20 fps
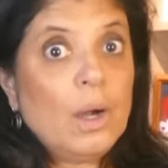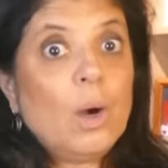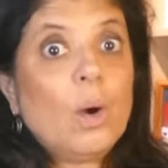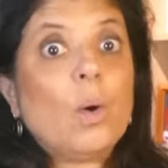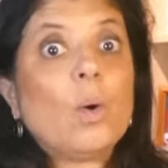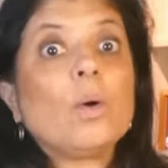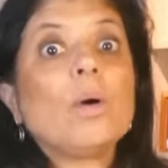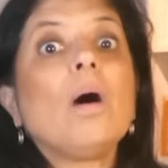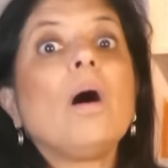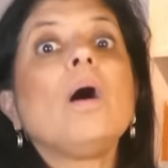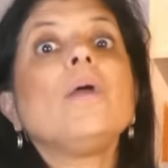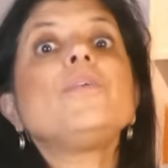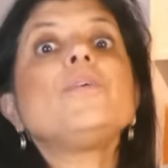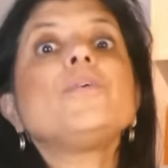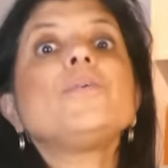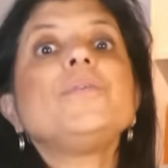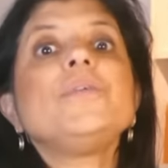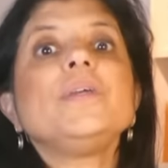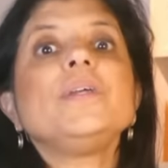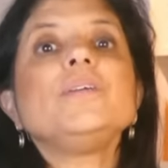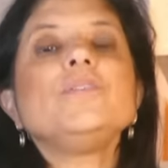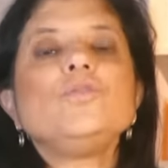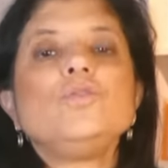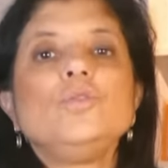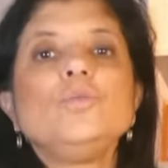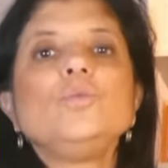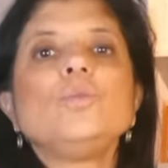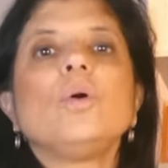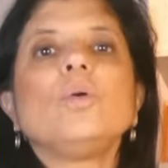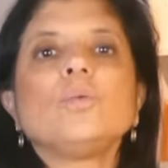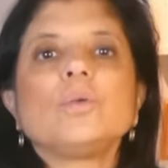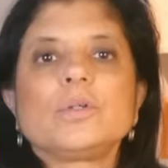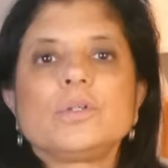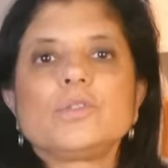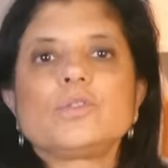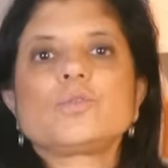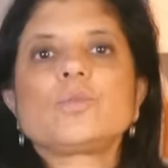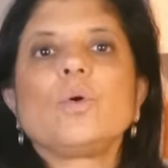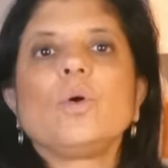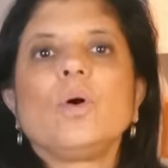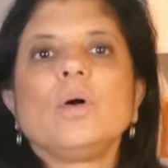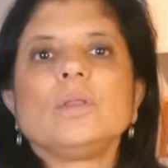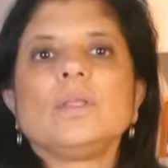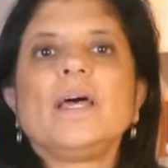or other things you don't control,